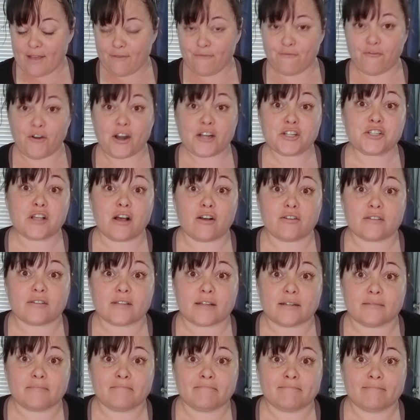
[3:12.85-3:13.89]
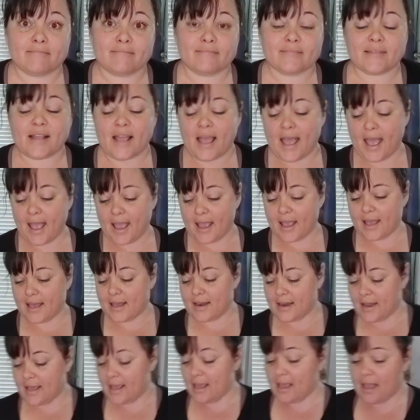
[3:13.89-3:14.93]
Fresh salsa.
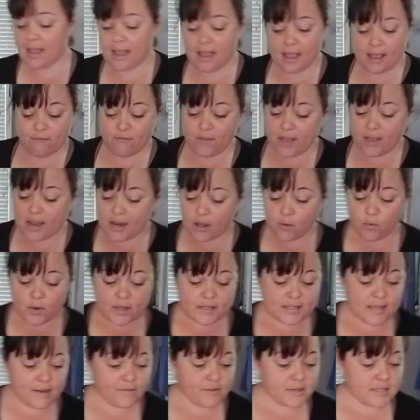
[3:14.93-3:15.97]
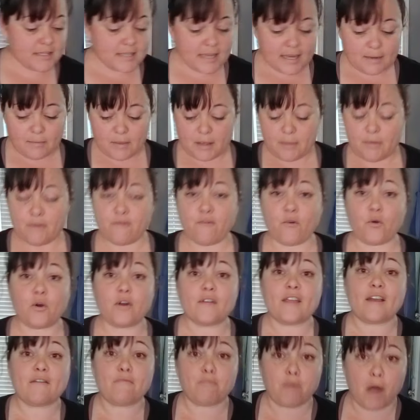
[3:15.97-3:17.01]
And if anyone's ever seen me before,
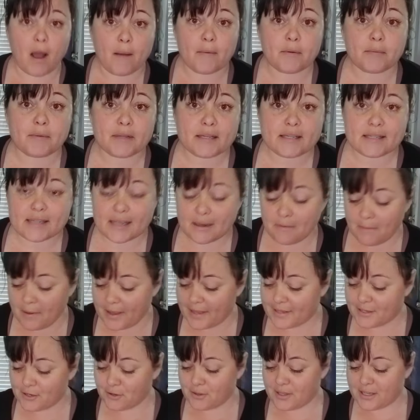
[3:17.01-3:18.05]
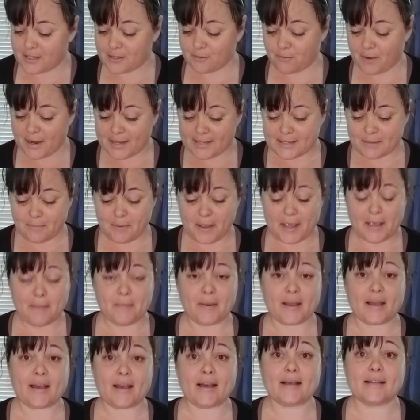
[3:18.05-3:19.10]
they've probably seen me do this recipe
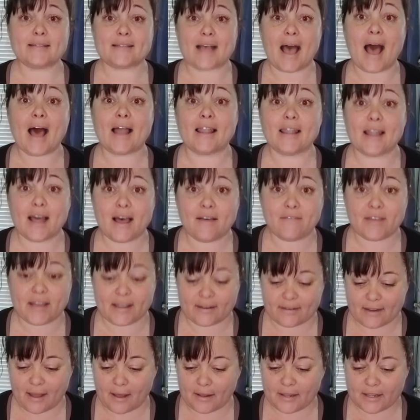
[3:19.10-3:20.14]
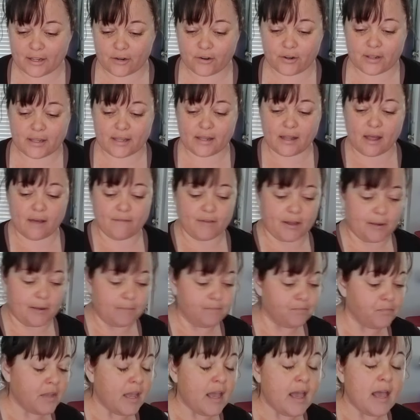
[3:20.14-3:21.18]
because I love it. I literally love it.
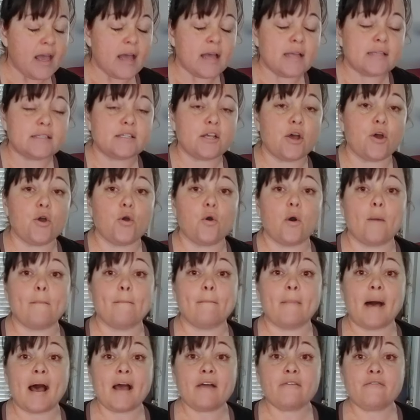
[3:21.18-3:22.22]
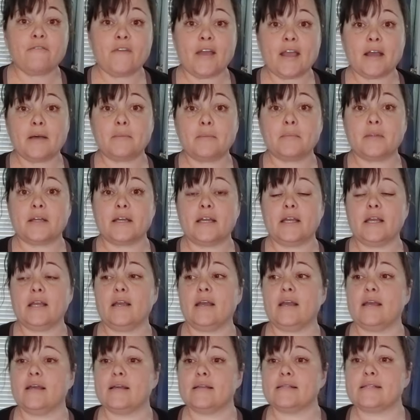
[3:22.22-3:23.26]
So my family
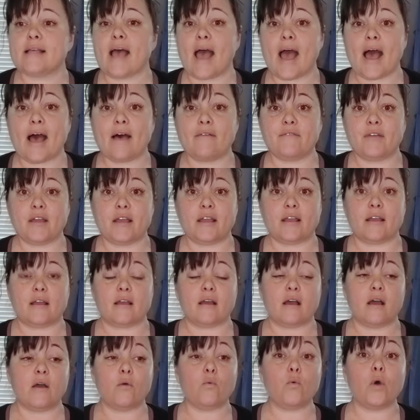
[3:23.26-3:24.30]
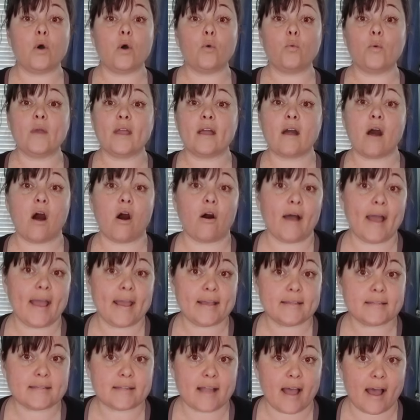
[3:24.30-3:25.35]
is having what we call
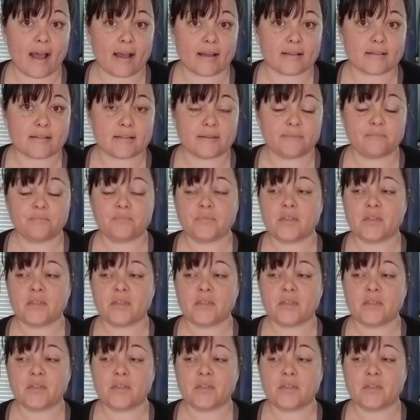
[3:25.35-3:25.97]
haystacks.